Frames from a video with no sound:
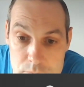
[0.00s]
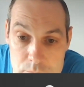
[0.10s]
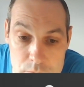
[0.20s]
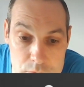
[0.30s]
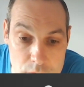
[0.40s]

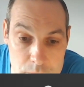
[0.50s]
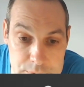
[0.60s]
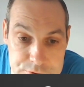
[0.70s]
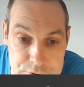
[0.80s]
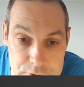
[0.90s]
move our
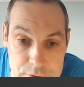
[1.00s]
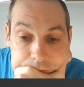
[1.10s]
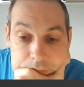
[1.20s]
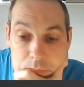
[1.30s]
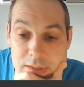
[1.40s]
bishop.
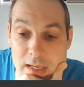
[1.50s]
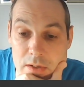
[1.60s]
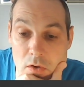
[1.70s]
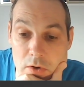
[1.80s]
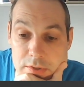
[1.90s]
We can
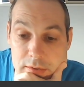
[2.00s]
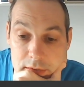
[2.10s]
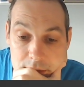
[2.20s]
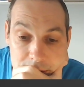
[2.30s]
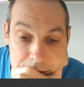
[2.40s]
hide it
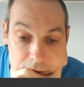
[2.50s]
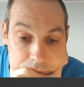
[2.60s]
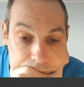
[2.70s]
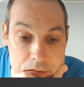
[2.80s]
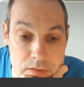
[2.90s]
in here.